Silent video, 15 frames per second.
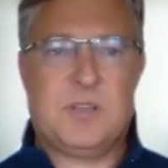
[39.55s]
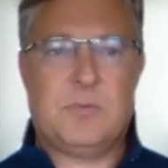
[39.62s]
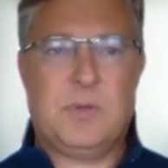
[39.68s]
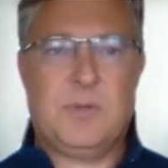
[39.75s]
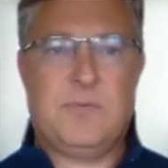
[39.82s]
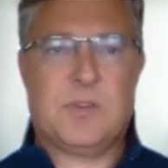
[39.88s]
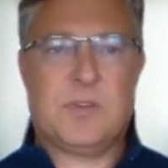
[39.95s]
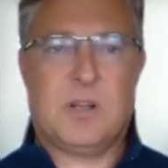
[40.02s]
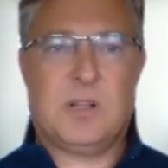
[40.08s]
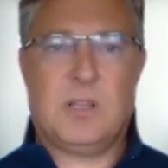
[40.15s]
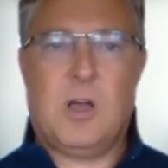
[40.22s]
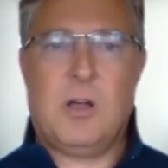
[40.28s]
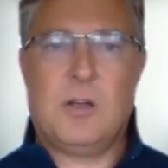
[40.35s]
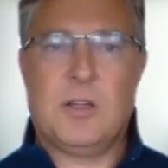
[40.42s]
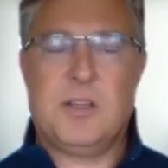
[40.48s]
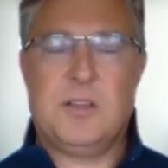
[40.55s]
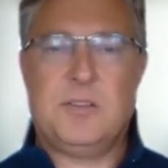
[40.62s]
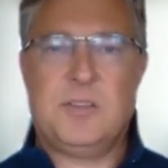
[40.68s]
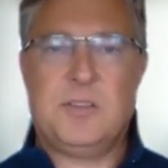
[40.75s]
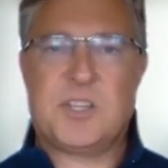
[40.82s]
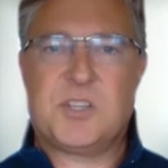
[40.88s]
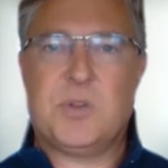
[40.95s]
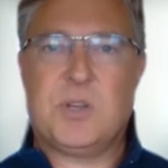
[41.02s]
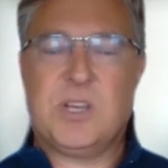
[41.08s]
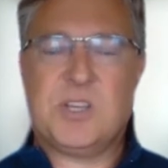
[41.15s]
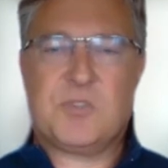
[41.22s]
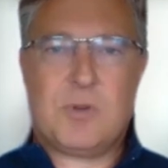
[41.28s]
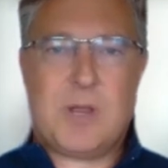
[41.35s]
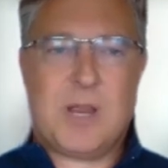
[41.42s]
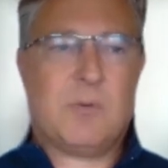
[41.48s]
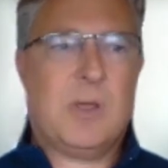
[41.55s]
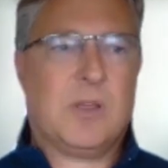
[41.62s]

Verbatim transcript: Uh, we've got a long and distinguished track